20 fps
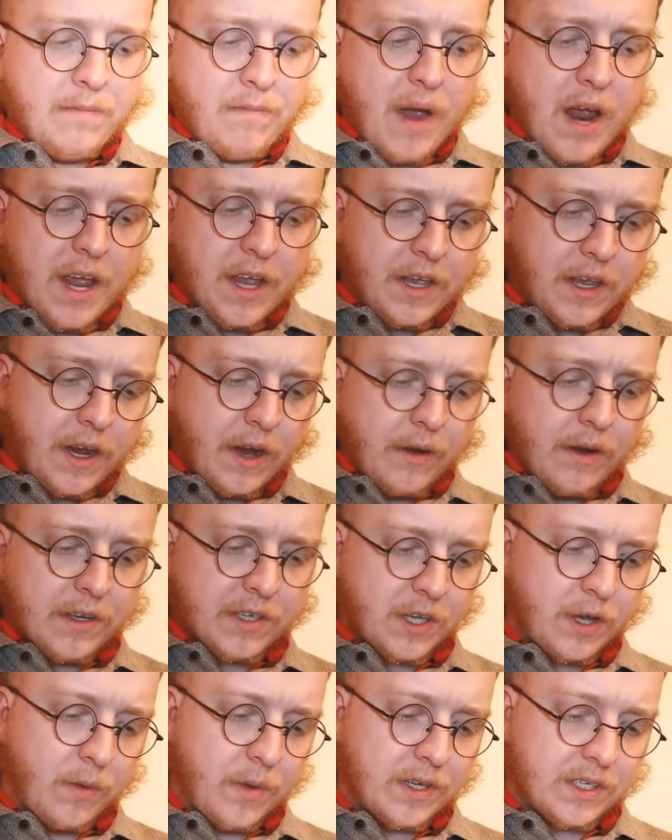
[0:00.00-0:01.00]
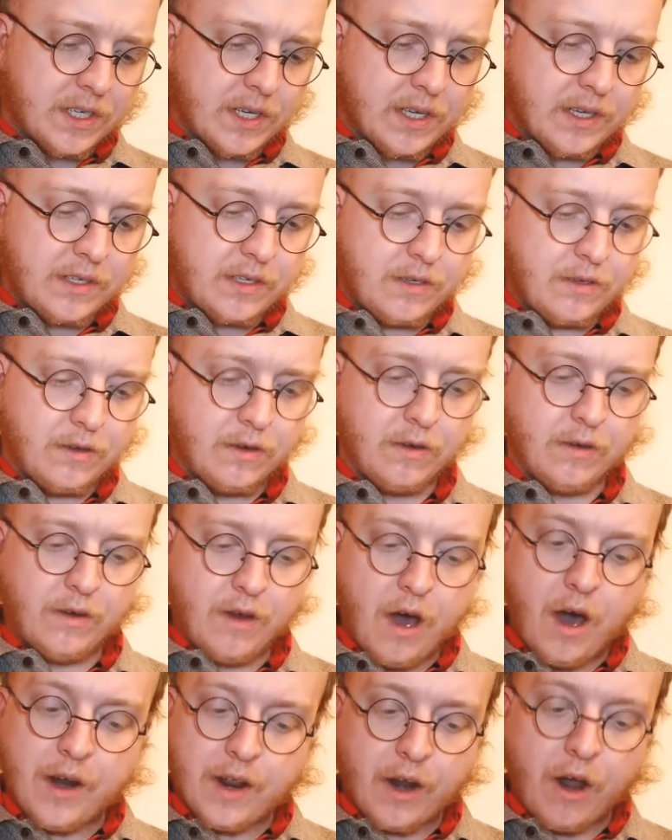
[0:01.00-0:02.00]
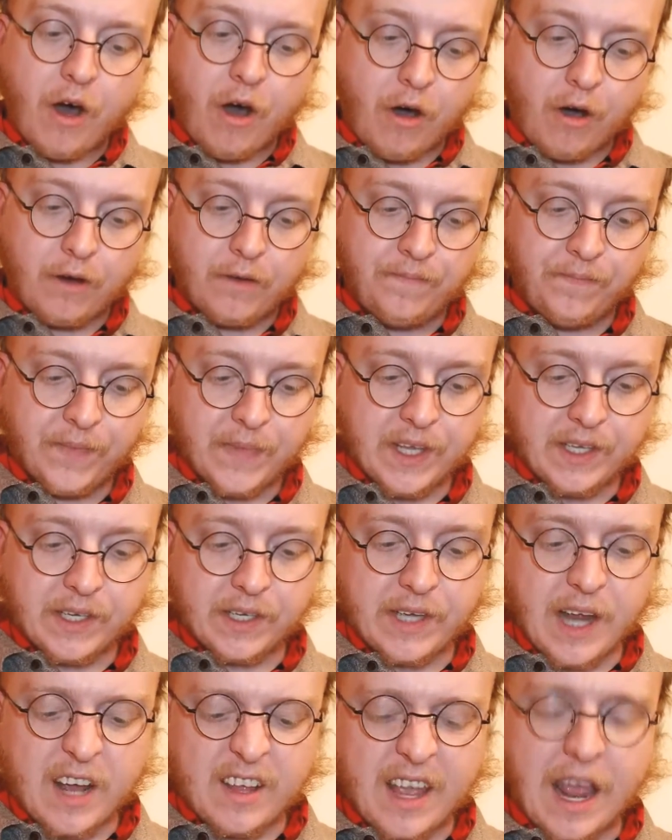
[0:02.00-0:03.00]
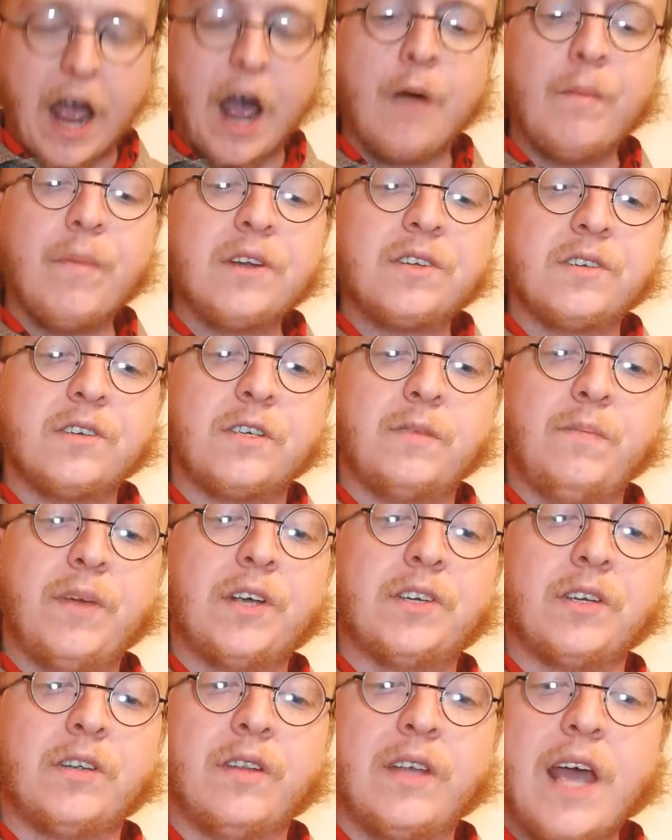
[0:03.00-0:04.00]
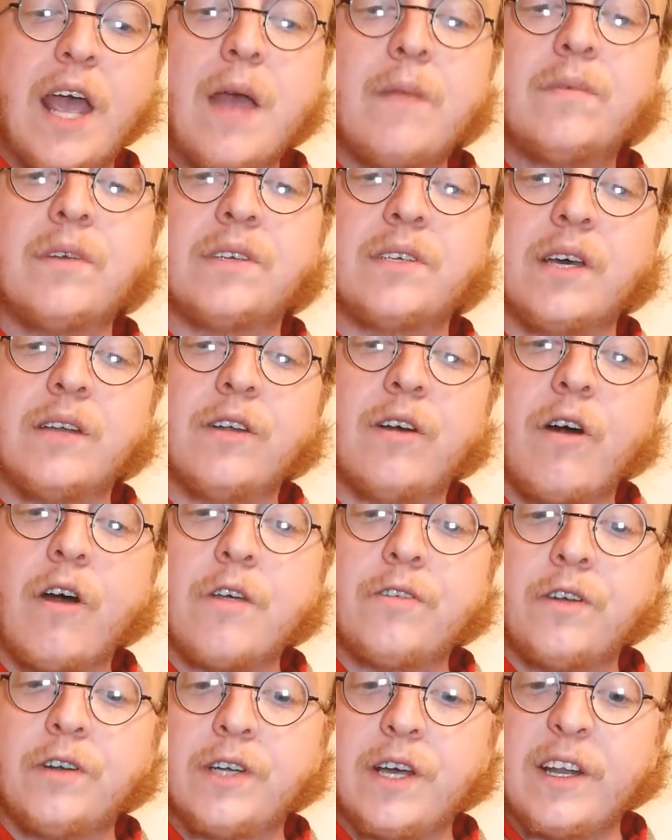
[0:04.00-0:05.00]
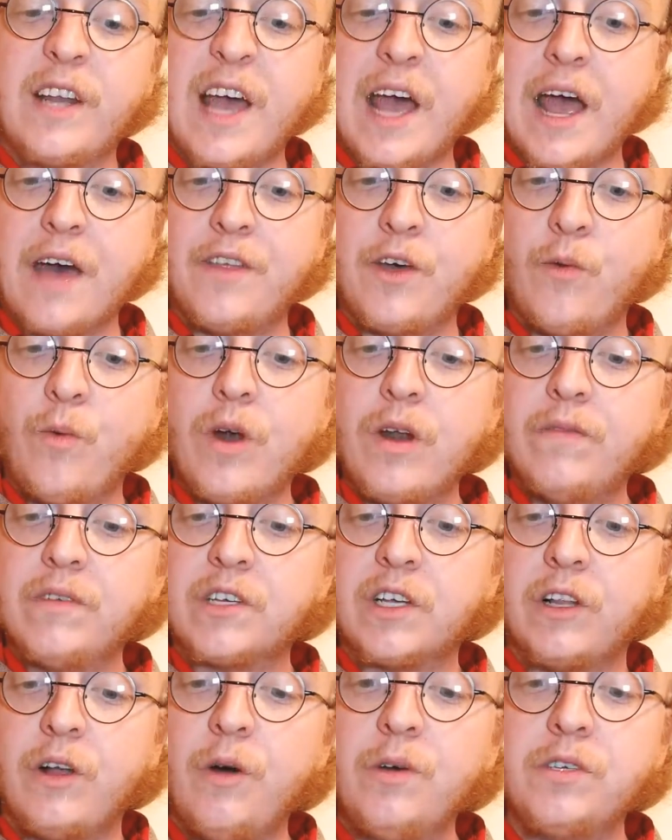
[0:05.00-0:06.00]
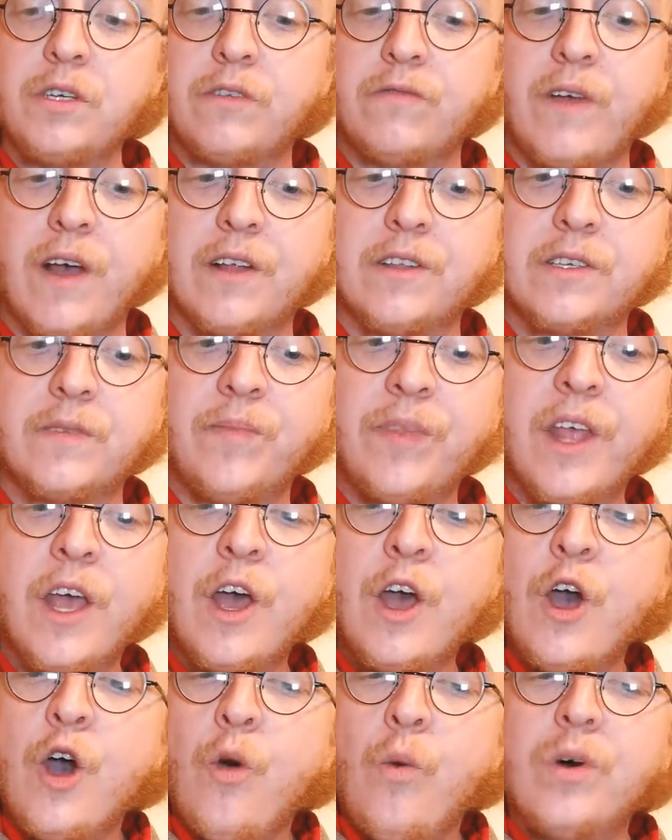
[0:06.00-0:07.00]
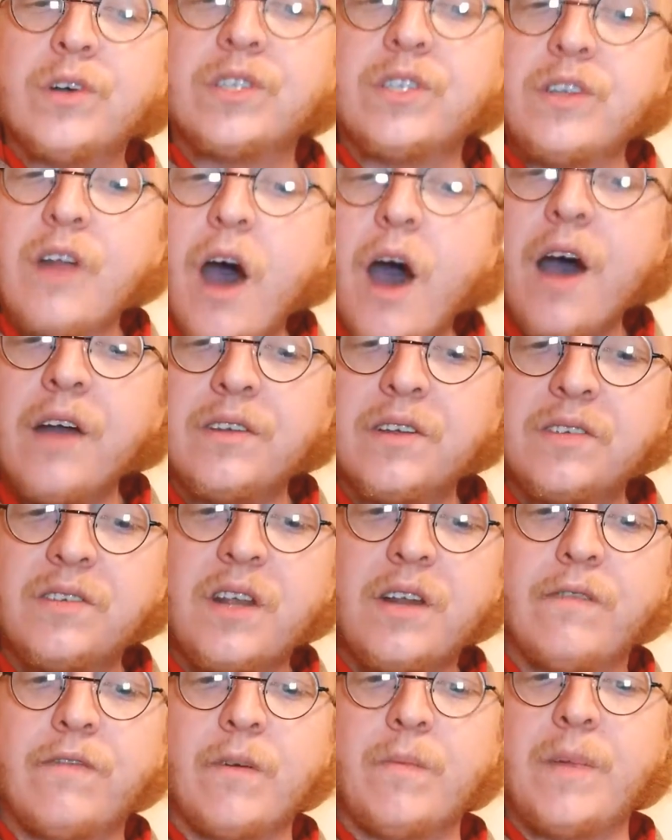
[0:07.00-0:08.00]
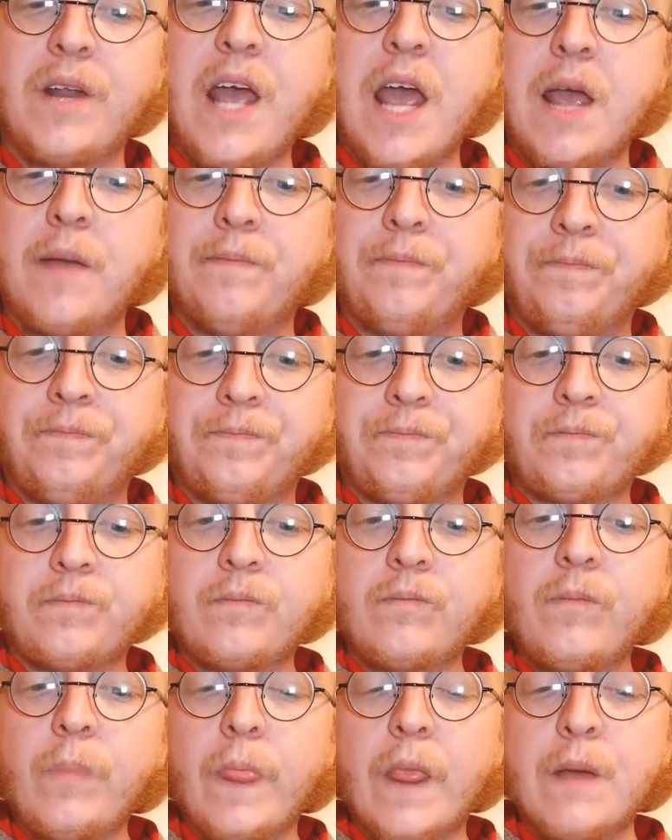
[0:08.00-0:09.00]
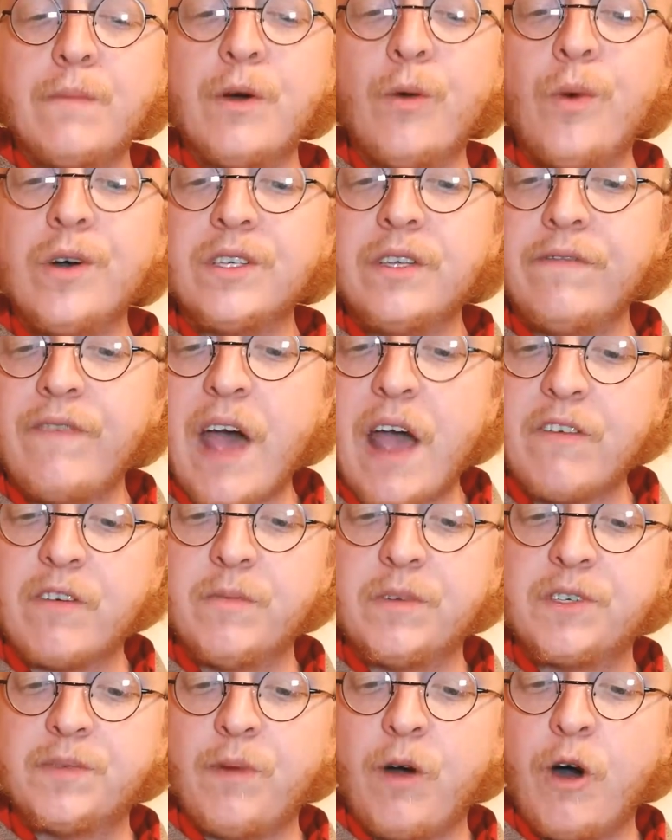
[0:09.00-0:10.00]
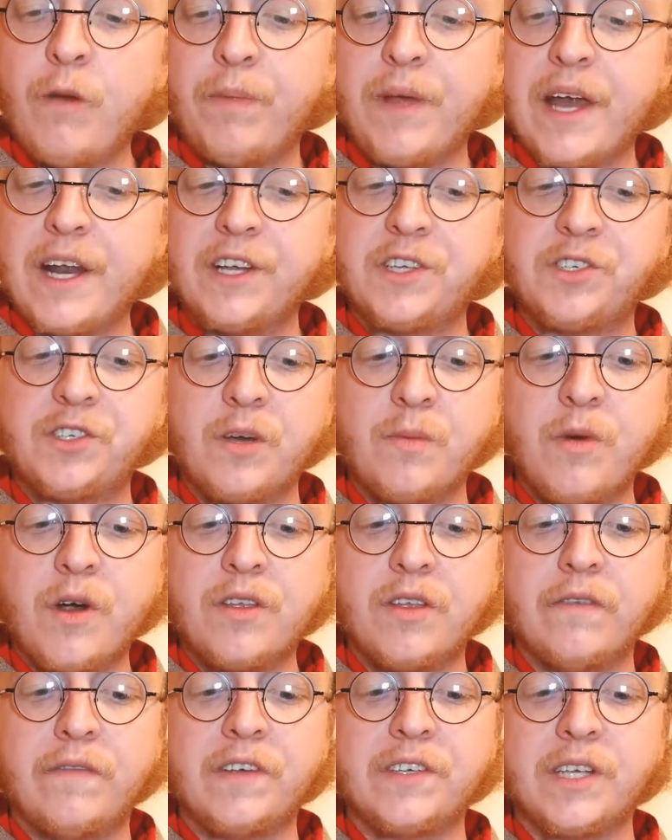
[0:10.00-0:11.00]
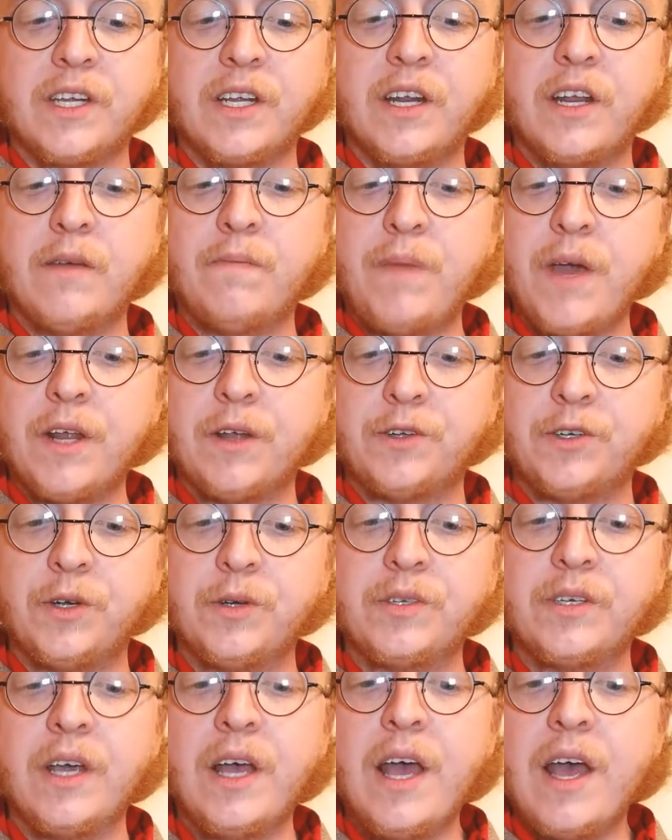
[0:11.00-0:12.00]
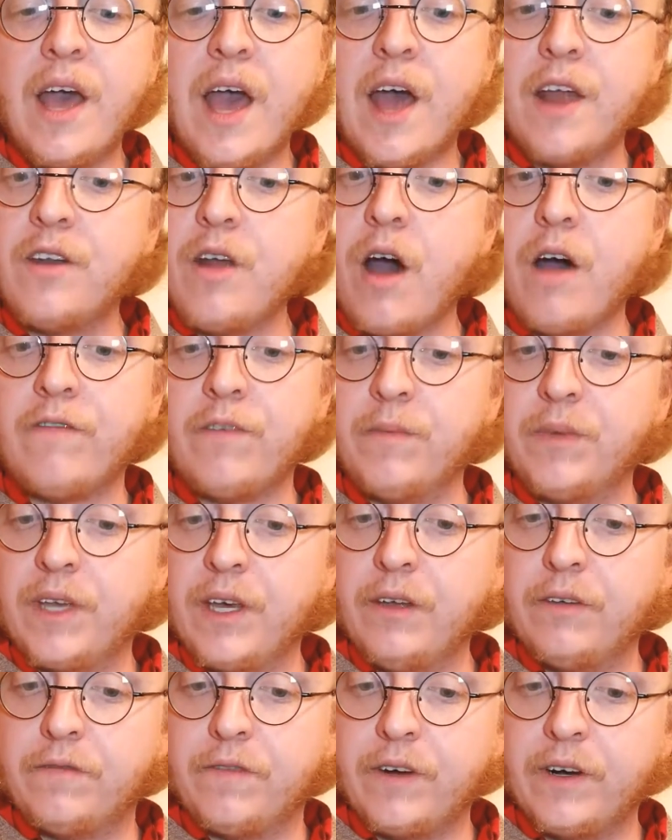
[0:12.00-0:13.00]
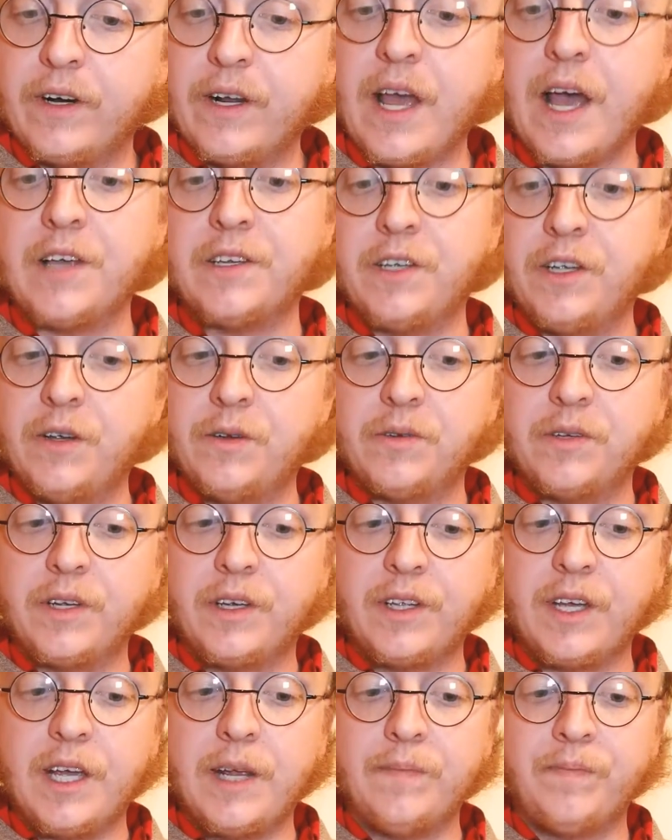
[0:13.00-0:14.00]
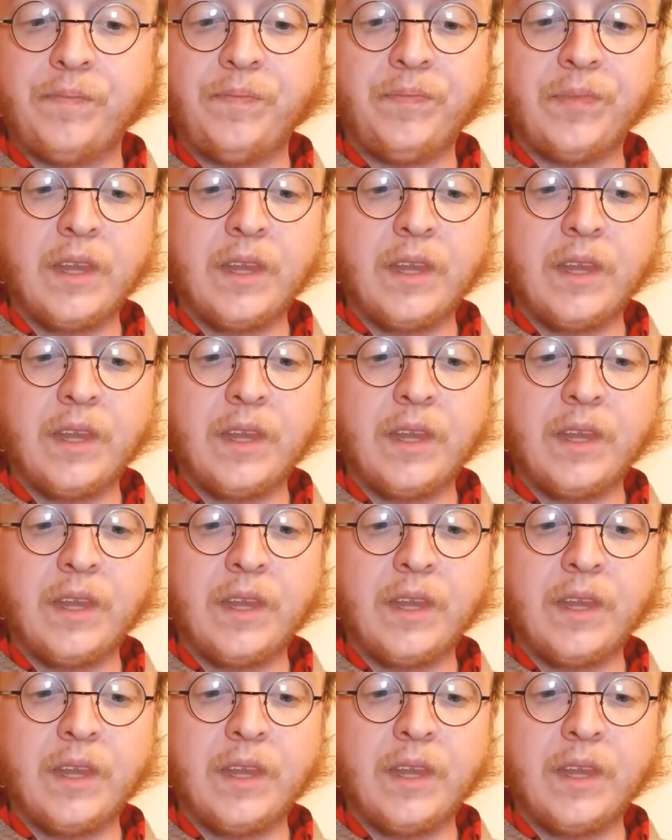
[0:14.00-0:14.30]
By a curious coincidence, none at all is exactly how much suspicion the ape-descendant Arthur Dent had that one of his closest friends was not descended from an ape, but was in fact from a small planet somewhere in the vicinity of Betelgeuse, and not from Guildford, as he usually claimed.